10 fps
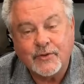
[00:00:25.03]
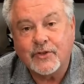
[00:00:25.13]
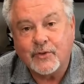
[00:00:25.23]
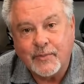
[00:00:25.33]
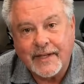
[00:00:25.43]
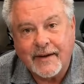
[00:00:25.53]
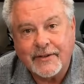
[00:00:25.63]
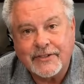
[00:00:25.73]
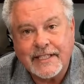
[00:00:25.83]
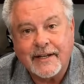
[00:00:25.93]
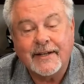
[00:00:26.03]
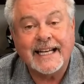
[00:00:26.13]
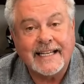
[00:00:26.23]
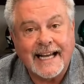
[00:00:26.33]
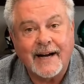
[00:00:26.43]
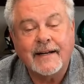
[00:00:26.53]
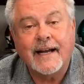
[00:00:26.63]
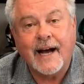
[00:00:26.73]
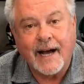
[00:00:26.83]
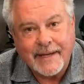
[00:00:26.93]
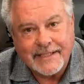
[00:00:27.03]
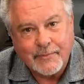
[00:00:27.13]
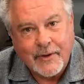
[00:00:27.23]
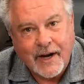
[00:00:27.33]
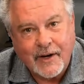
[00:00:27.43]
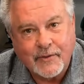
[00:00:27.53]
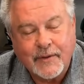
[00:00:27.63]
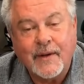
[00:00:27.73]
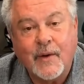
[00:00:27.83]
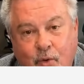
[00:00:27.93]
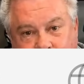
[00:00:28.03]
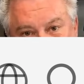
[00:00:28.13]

do it without using the link down in the comments below, or you